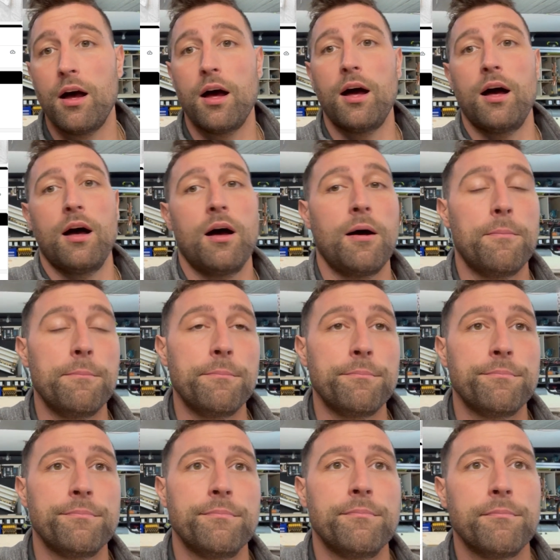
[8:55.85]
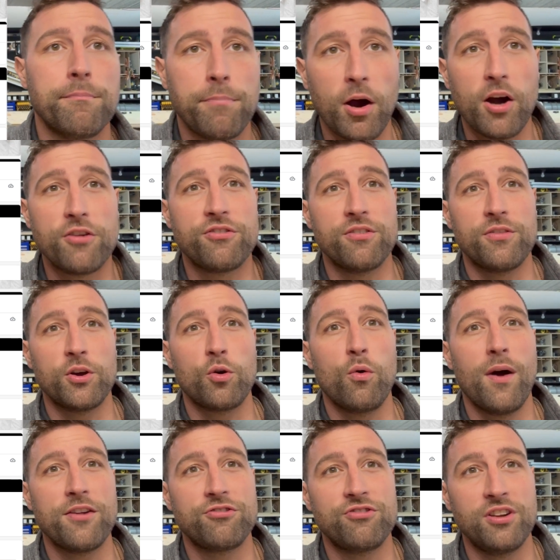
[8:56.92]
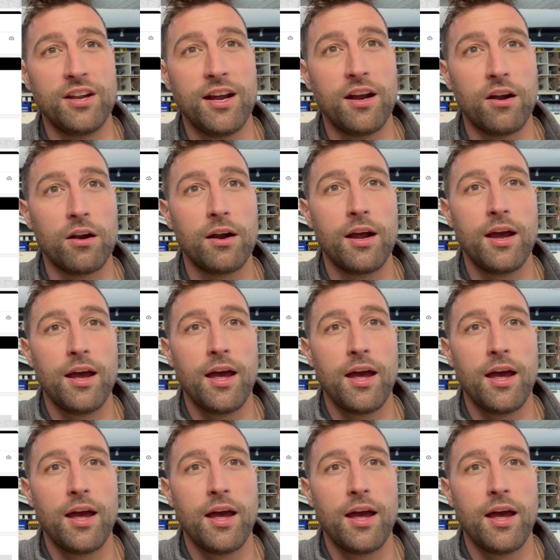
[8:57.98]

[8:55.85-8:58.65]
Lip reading: parts of the questionnaire.